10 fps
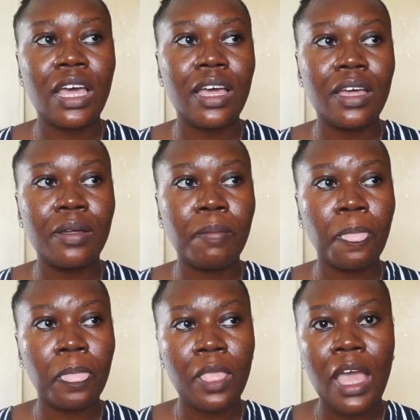
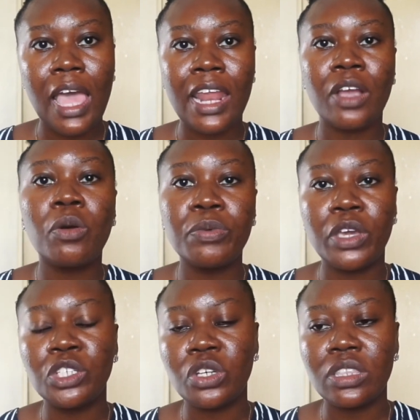And I hope you
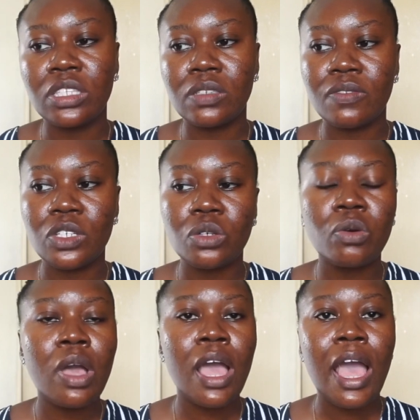enjoyed this
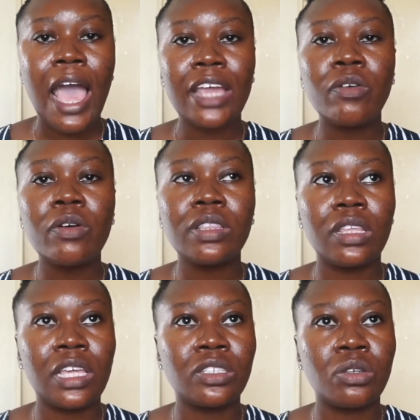video. I know
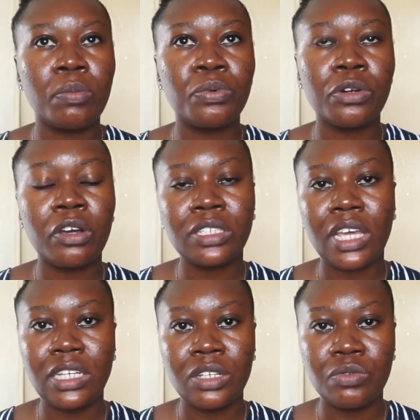there's some products
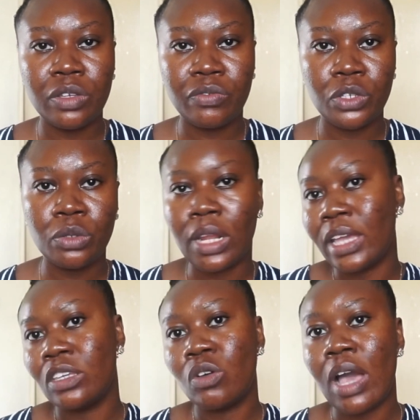I didn't review,
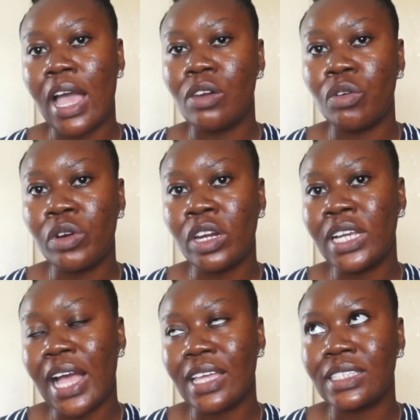like your
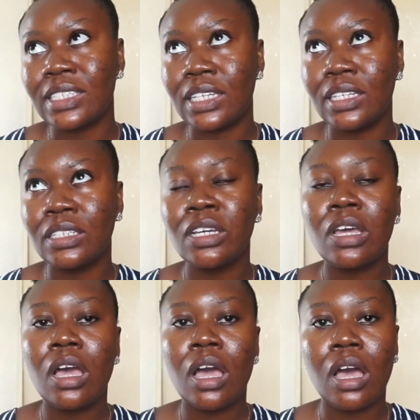hyaluronic acid
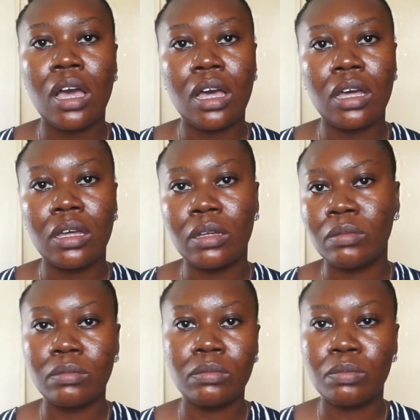
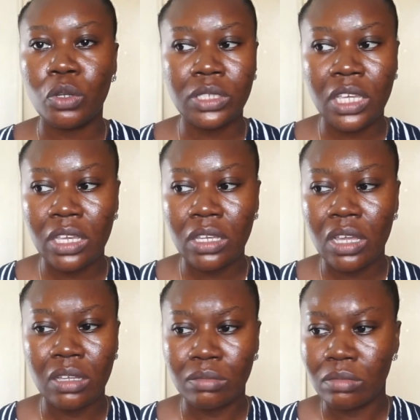plus
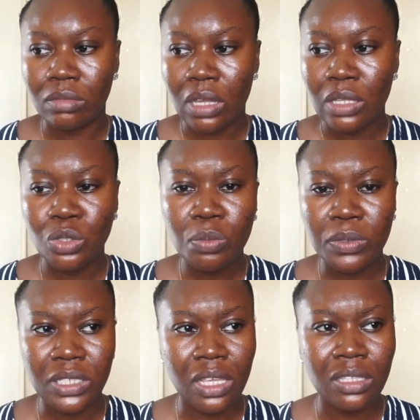
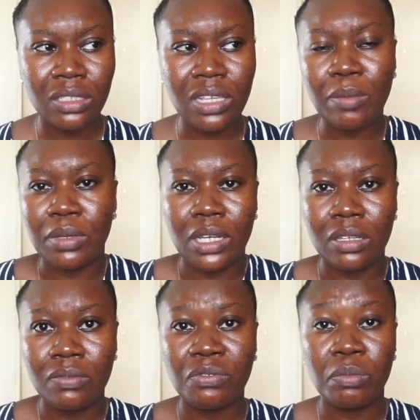2%, I
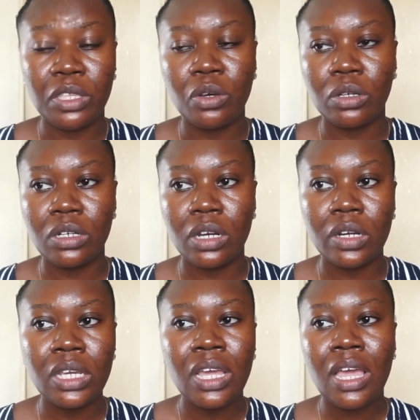believe, from The
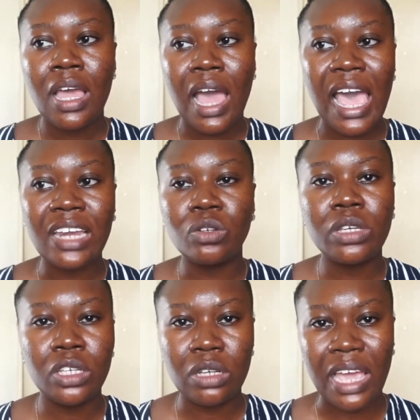Ordinary. I
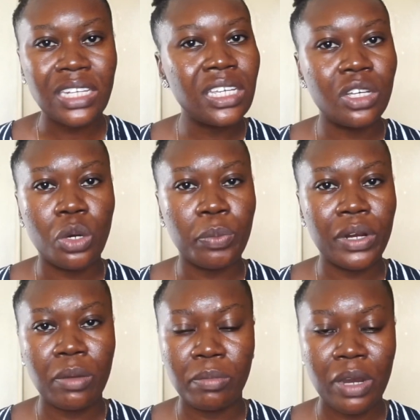didn't
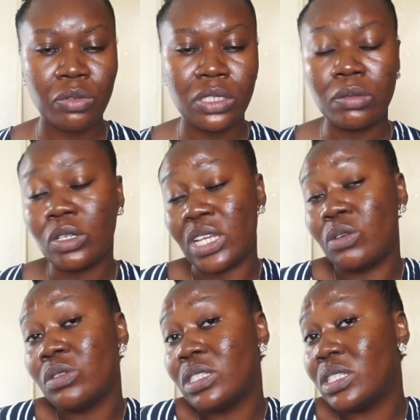incorporate them in my routine because I
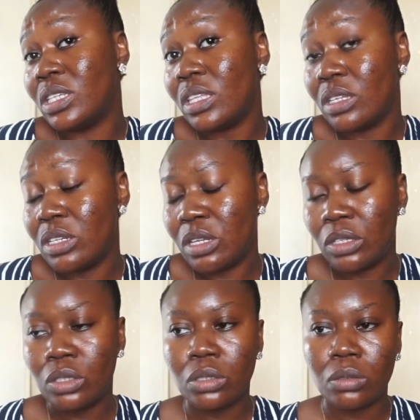don't see the
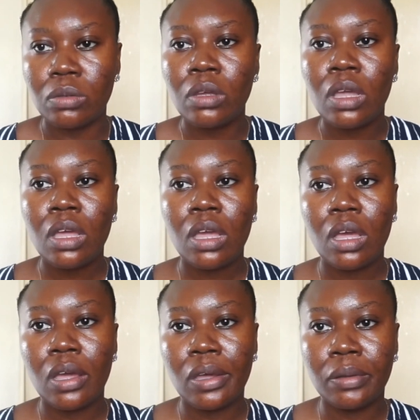need to,
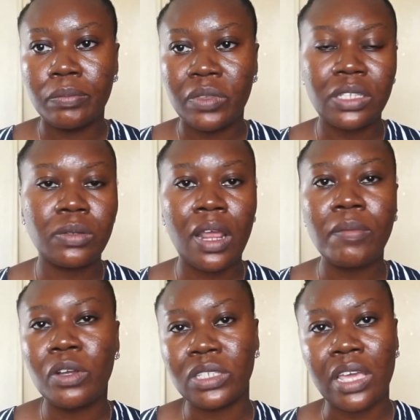
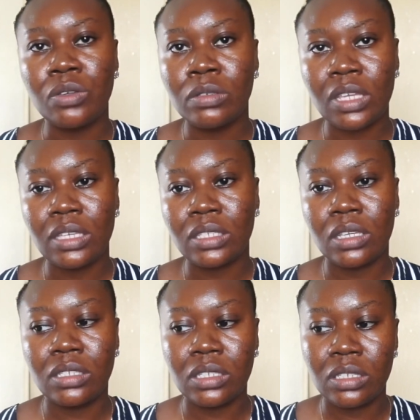especially because I use
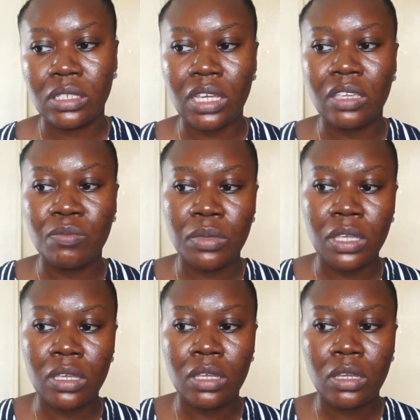essences that give
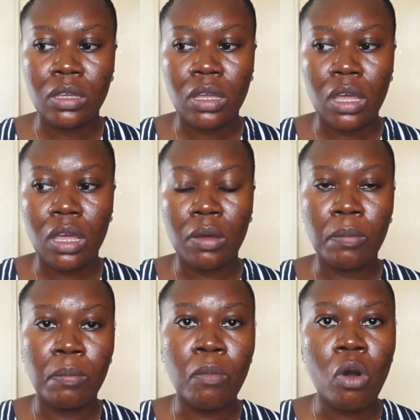me
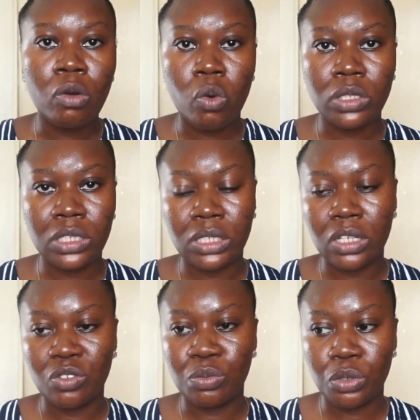more
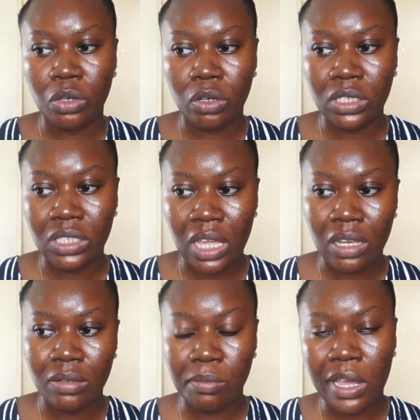quantity of products
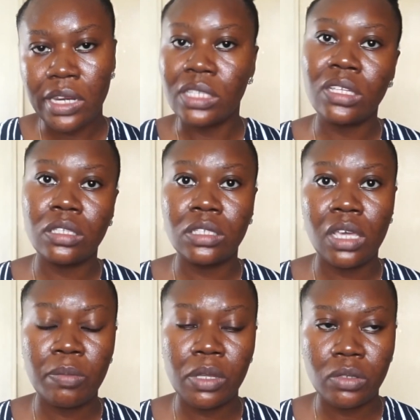than buying a
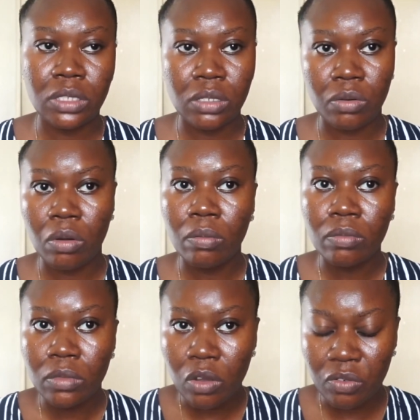30 ml
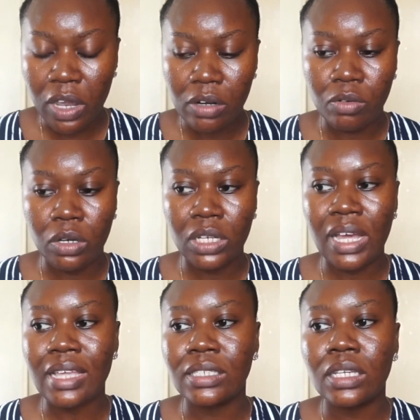serum of hyaluronic
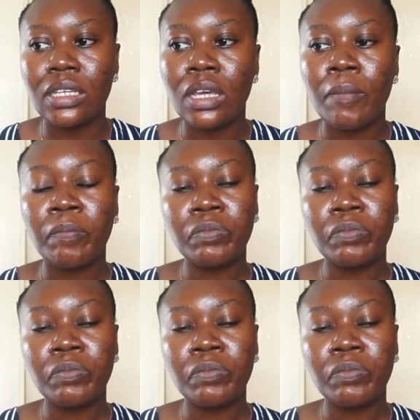acid.